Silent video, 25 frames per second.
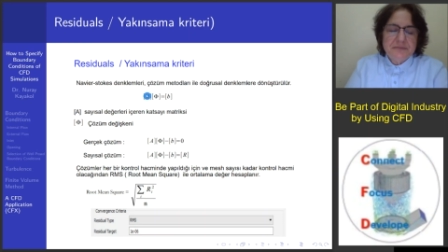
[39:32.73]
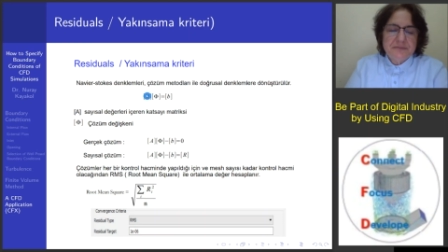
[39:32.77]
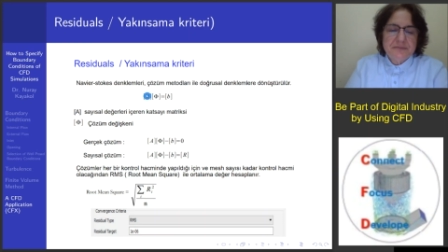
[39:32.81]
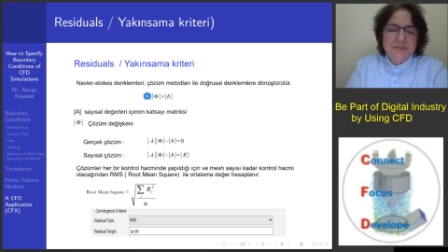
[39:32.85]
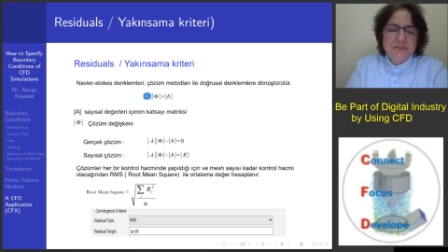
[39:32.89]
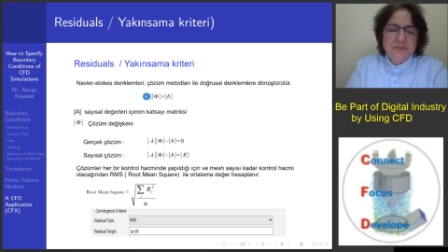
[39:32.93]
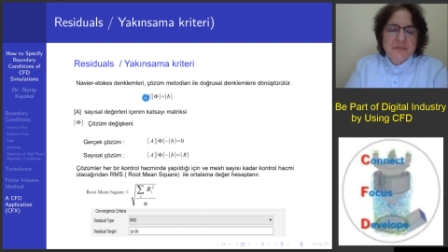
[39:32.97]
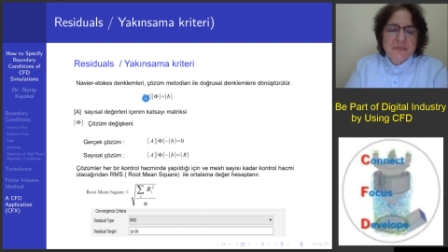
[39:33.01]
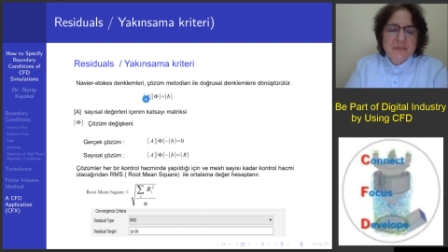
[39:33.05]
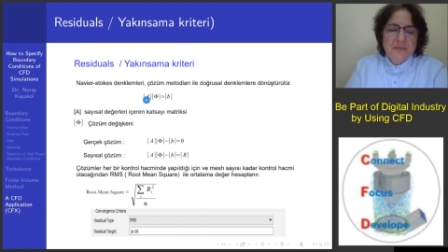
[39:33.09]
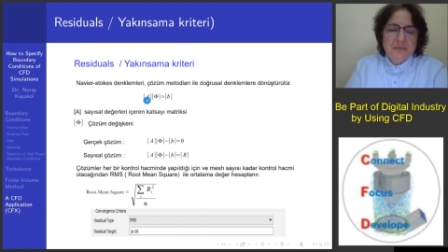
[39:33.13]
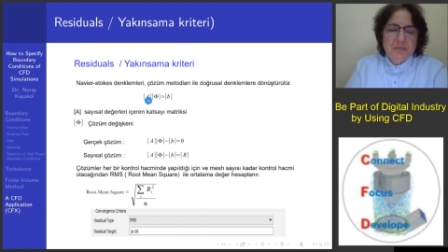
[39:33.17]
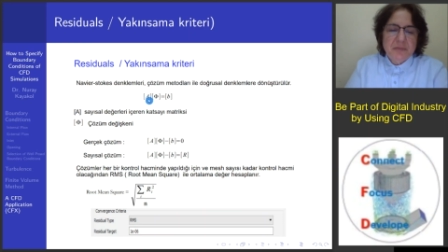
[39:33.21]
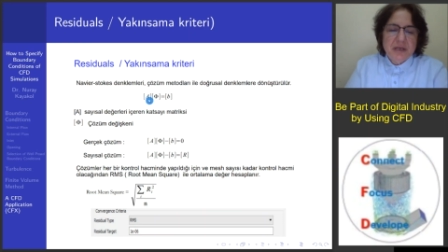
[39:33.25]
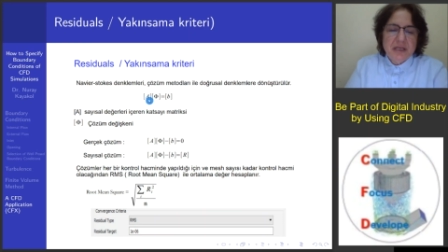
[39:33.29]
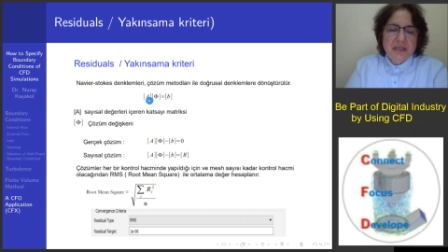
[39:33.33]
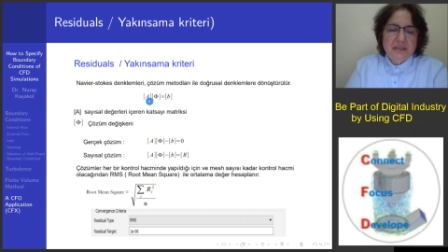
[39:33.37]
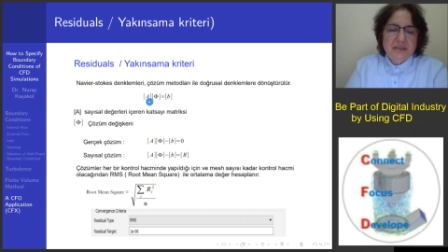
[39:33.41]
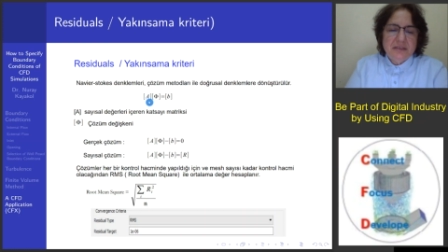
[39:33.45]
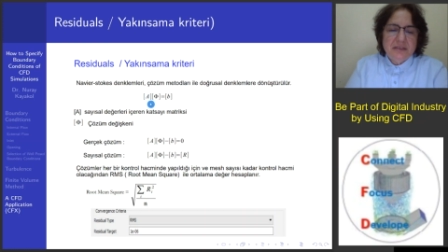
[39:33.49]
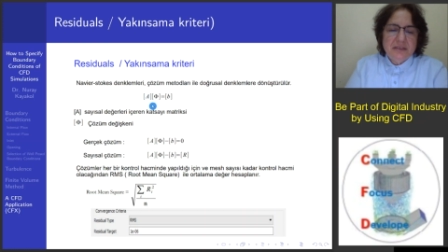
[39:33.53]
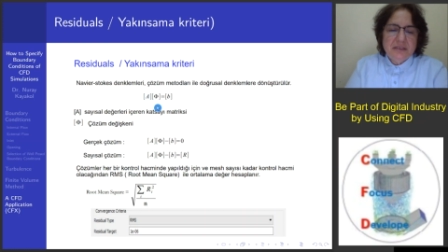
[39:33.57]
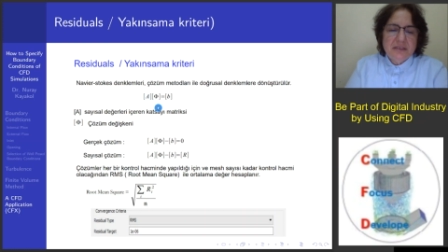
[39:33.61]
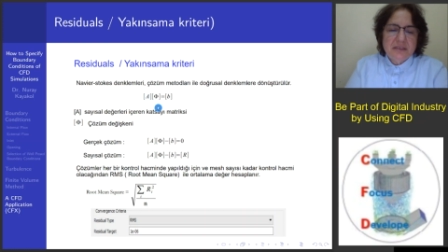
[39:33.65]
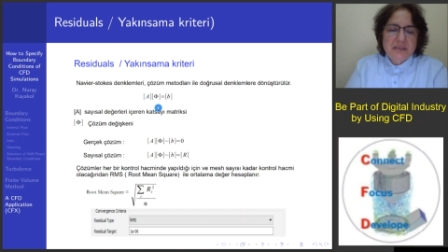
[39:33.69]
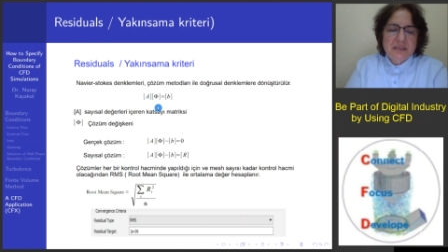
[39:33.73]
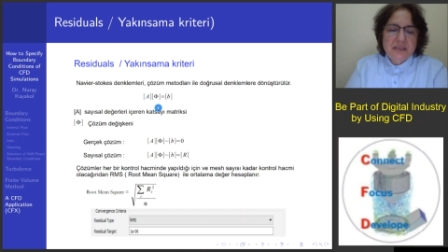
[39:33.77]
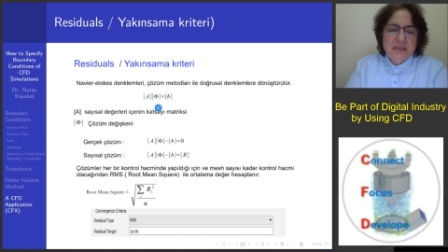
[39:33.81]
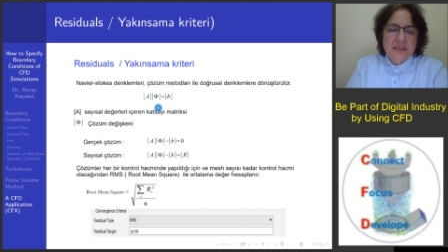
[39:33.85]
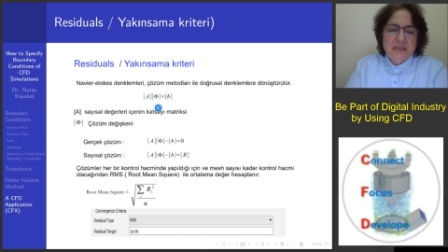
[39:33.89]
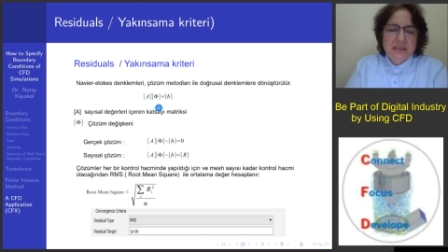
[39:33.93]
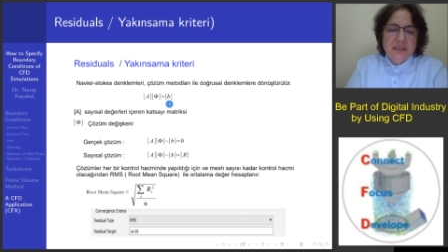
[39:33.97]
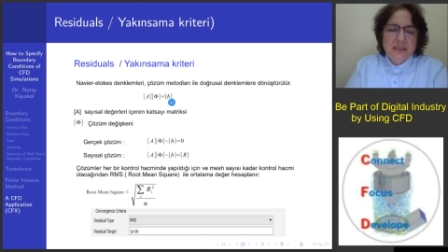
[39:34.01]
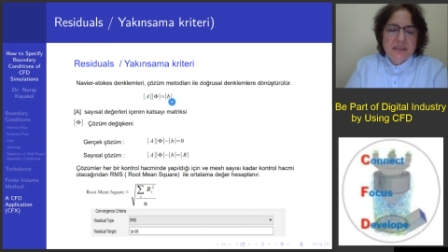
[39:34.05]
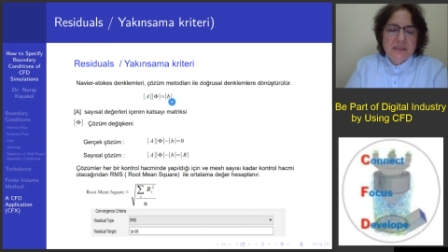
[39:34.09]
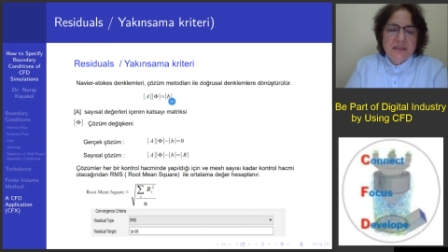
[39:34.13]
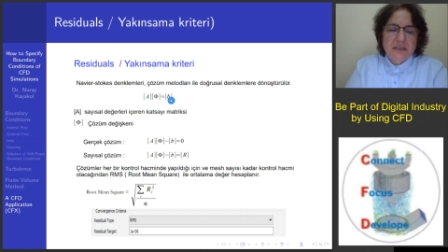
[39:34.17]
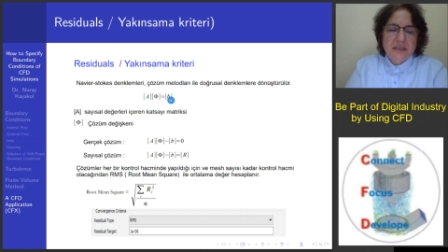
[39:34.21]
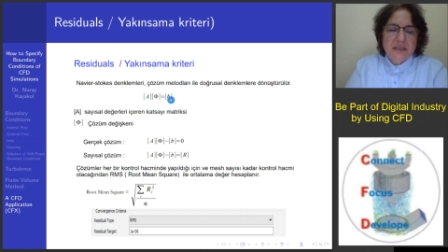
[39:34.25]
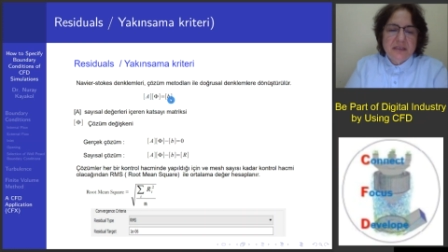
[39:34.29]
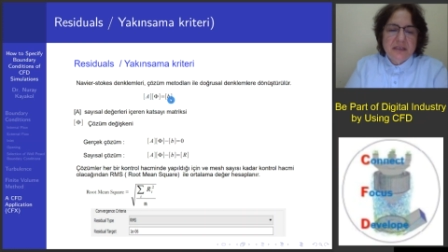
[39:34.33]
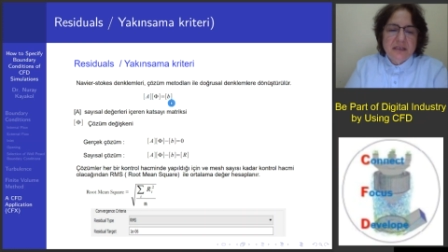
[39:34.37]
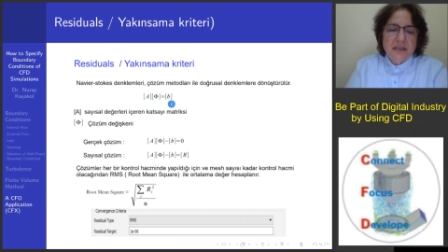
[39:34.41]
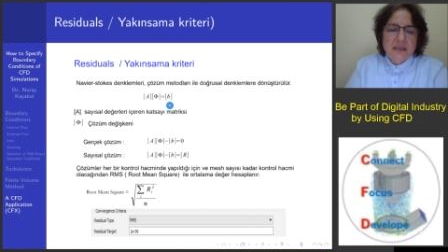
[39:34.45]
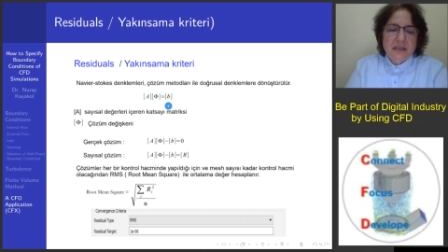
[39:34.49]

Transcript: matrix, and then